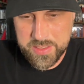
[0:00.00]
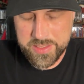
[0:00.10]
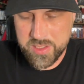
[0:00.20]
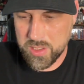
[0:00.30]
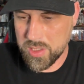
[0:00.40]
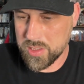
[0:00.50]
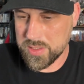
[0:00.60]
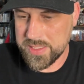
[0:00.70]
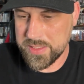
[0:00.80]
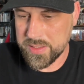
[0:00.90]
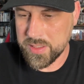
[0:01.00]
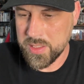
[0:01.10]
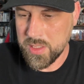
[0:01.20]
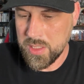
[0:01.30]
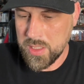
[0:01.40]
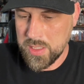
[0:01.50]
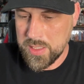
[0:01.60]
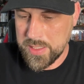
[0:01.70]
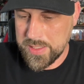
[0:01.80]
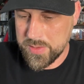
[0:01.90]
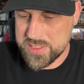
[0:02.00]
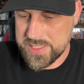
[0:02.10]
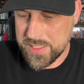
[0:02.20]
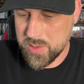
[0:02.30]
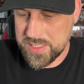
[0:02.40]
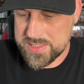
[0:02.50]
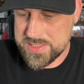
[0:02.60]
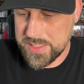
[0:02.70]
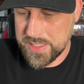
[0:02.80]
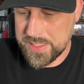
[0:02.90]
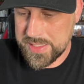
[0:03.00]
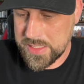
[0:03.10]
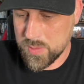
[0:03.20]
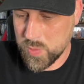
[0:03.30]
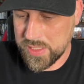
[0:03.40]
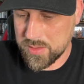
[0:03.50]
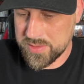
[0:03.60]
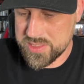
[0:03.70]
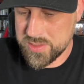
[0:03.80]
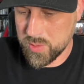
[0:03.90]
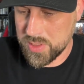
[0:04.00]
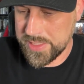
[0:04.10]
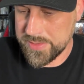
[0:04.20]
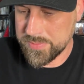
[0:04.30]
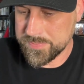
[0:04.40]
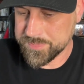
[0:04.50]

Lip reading: card here. Looks like you get Getting Weird, the story